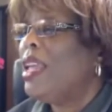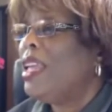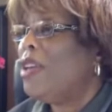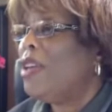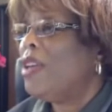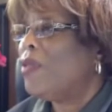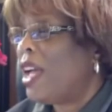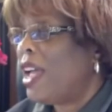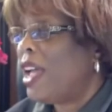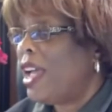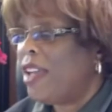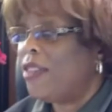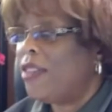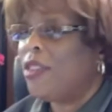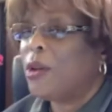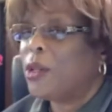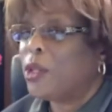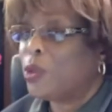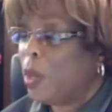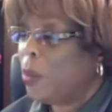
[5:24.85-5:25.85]
if I had
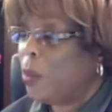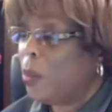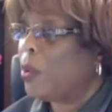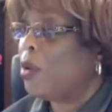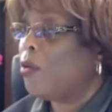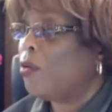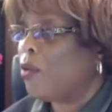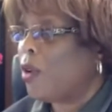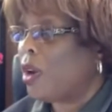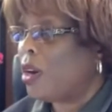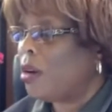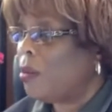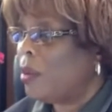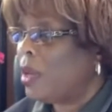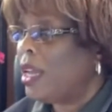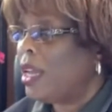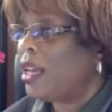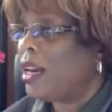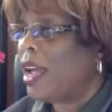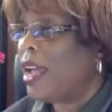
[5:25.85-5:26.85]
those people in front of
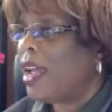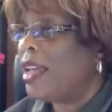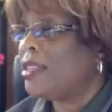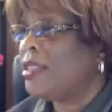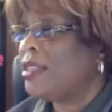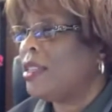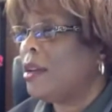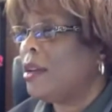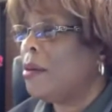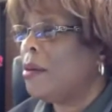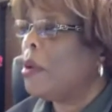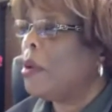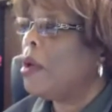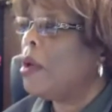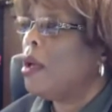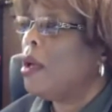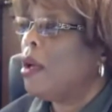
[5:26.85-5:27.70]
me and I asked them,